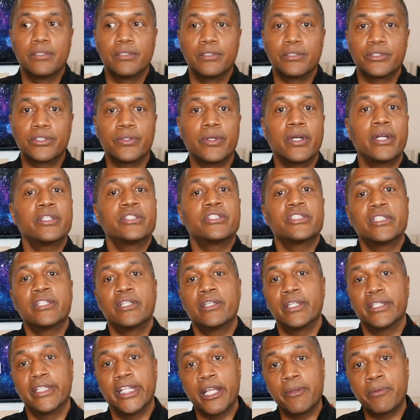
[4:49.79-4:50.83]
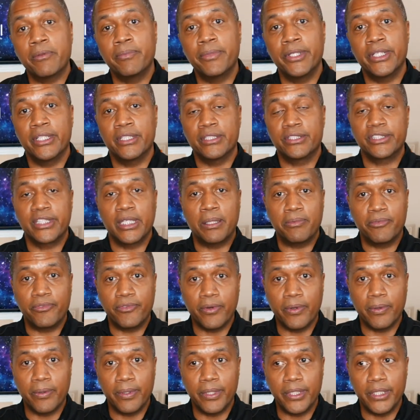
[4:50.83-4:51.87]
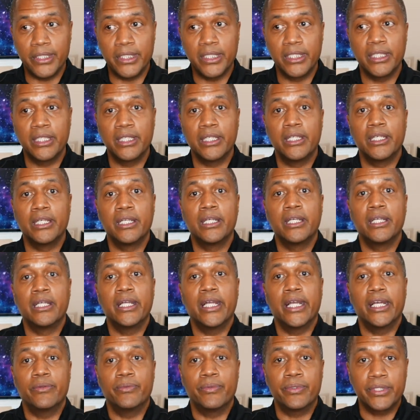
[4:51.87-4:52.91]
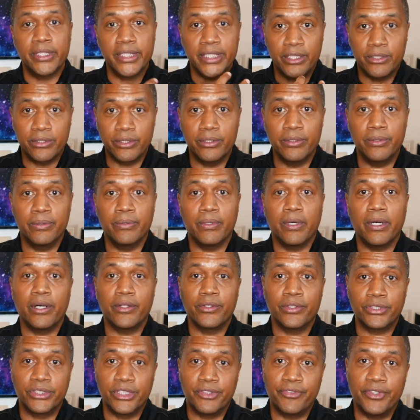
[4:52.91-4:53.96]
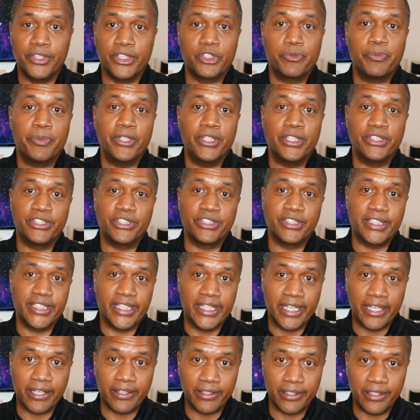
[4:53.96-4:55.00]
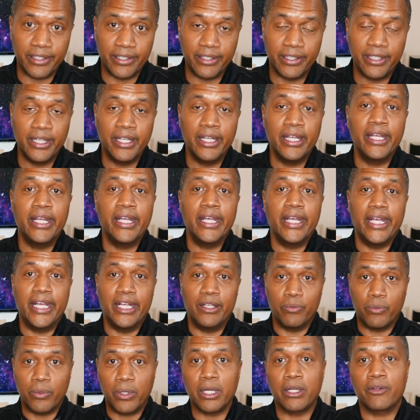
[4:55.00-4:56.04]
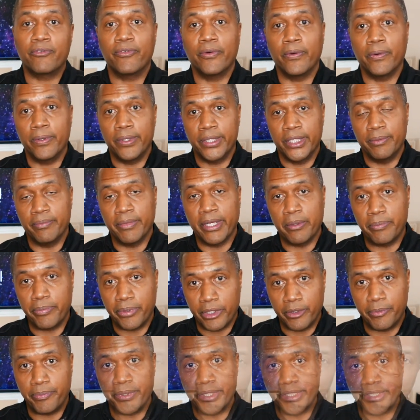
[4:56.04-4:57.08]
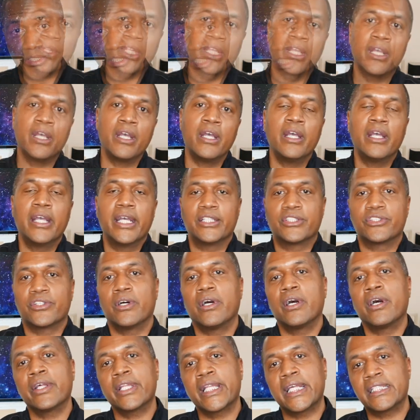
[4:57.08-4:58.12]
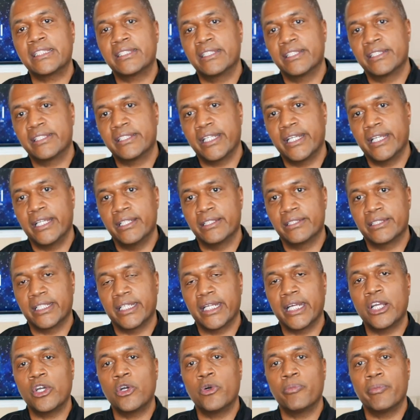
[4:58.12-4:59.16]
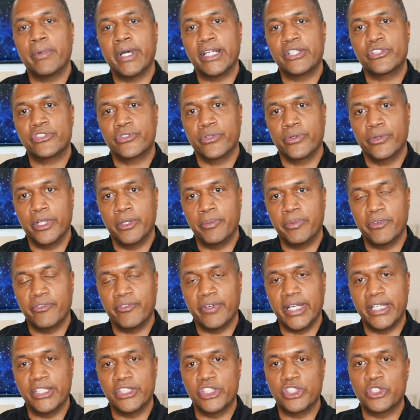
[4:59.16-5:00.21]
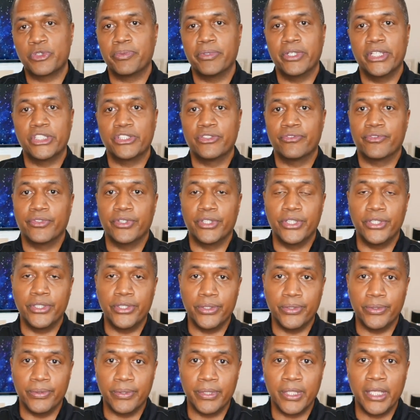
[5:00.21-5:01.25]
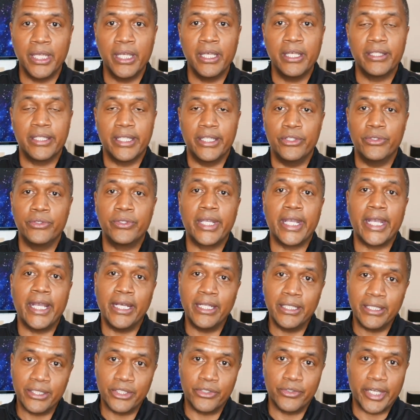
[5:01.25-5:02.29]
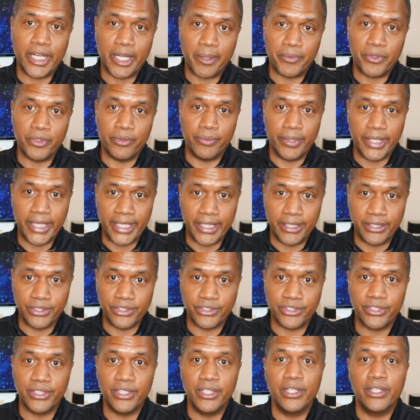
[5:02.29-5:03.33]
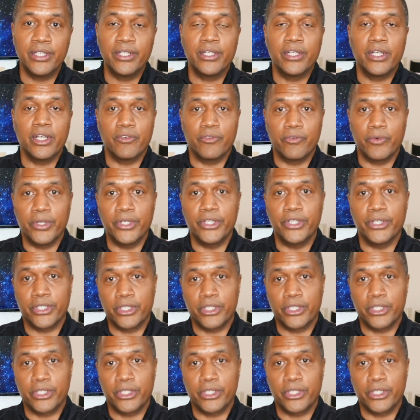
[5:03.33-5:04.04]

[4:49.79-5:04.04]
So Art Center enabled me to step forward and really glue all those different experiences together and walk forward in my purpose. And so all that's to say is that I hope my story provides inspiration for you, that you can grab the reins of where your